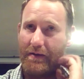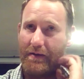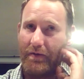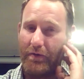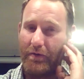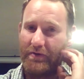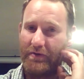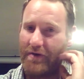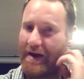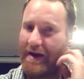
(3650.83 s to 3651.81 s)
I always
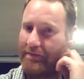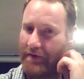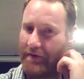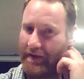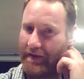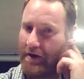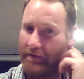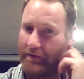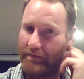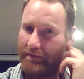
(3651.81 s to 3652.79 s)
try and aim for anything
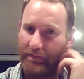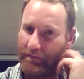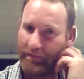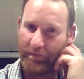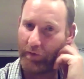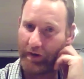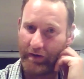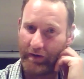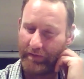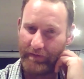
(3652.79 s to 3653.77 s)
over 40
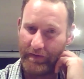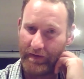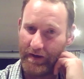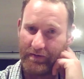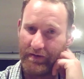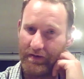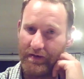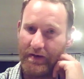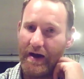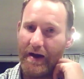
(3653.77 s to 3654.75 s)
to 50,000,
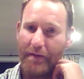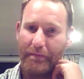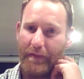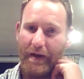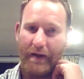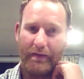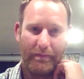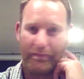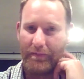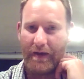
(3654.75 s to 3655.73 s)
and
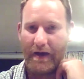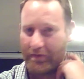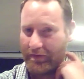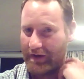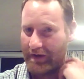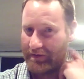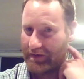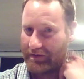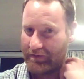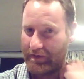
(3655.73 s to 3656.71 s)
the 100,000
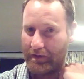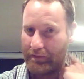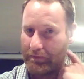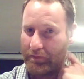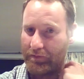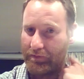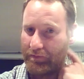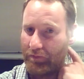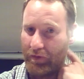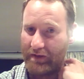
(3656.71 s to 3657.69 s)
is
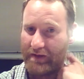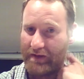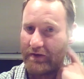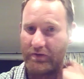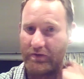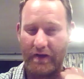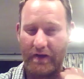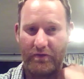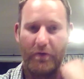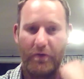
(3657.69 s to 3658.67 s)
when I start using it as
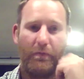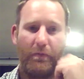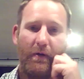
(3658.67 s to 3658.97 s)
a tool.